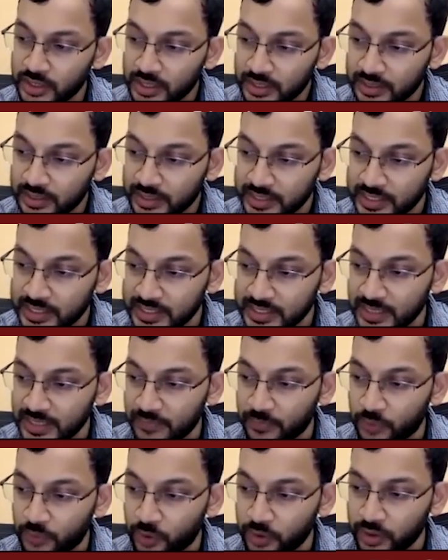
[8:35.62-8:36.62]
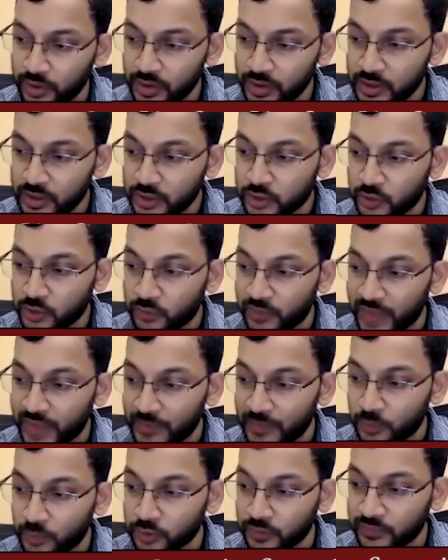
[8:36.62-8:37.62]
this is the bone. So where
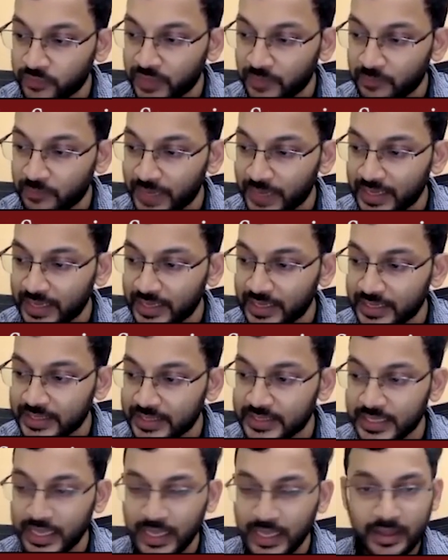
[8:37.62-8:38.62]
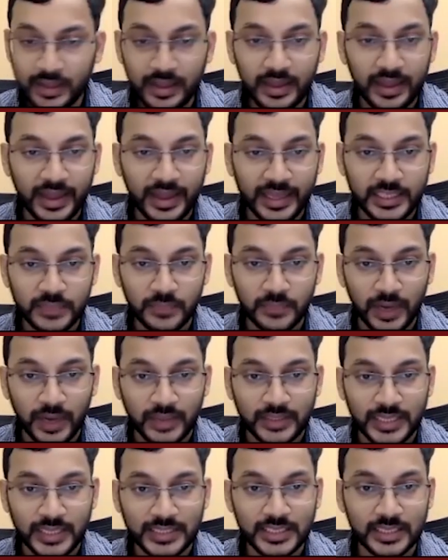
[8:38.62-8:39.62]
both of them meet is the X mark.
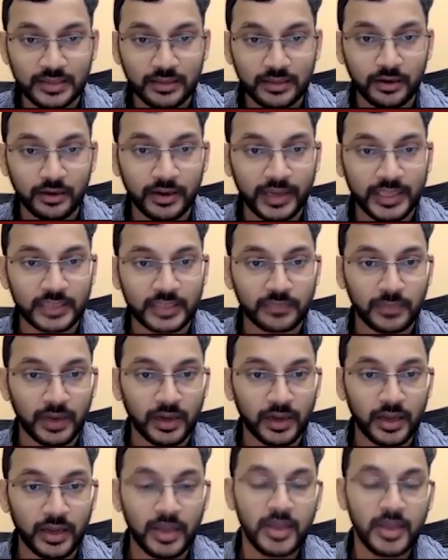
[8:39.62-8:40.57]
That's the third X mark.